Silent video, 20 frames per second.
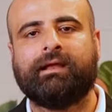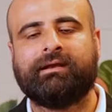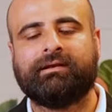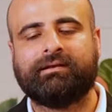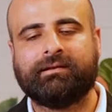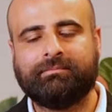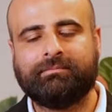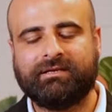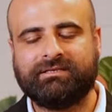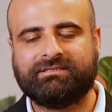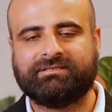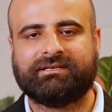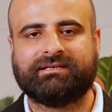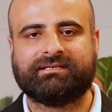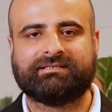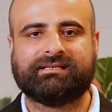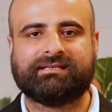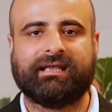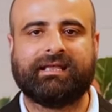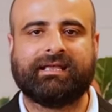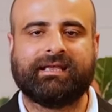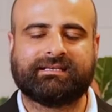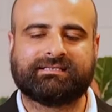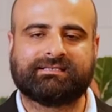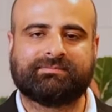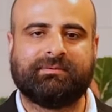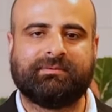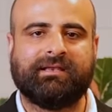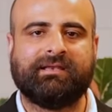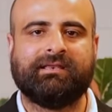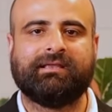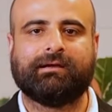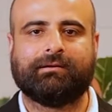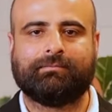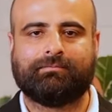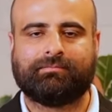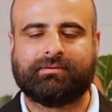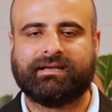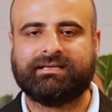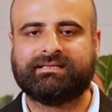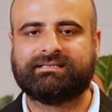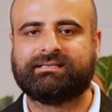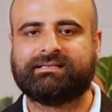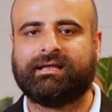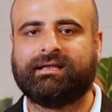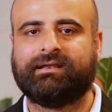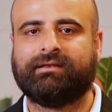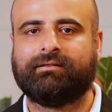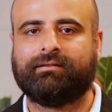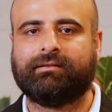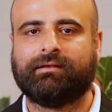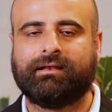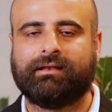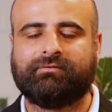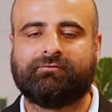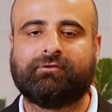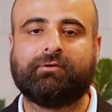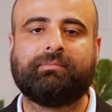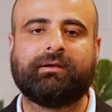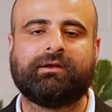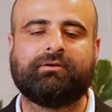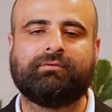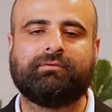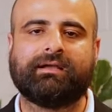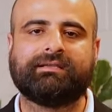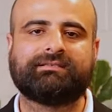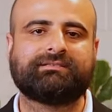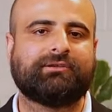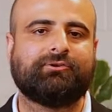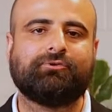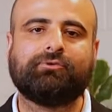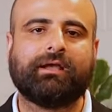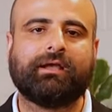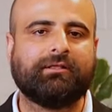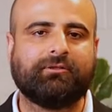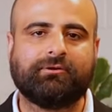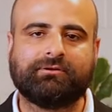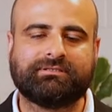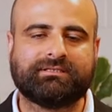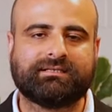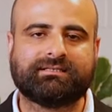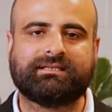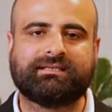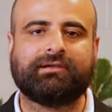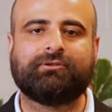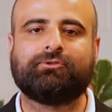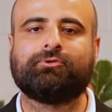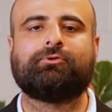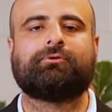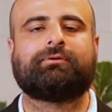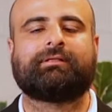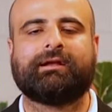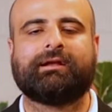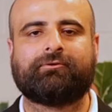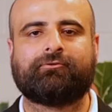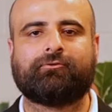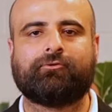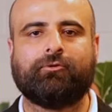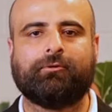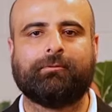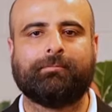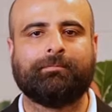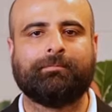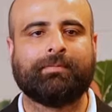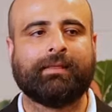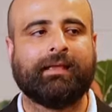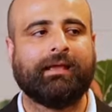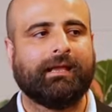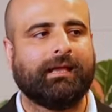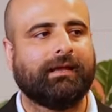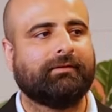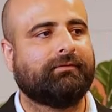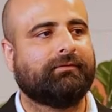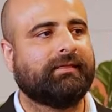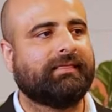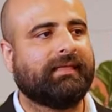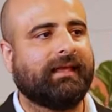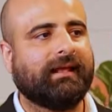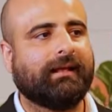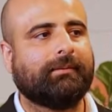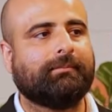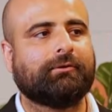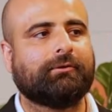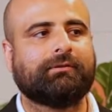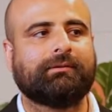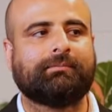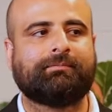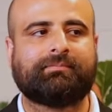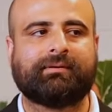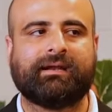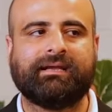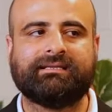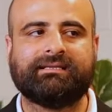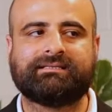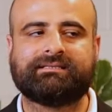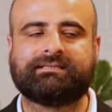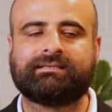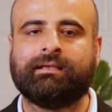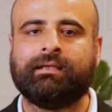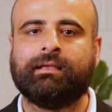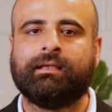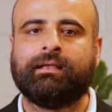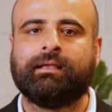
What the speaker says: intermediaries like Expedia, Priceline, and TripAdvisor, you cannot just ignore that role. If we think about the price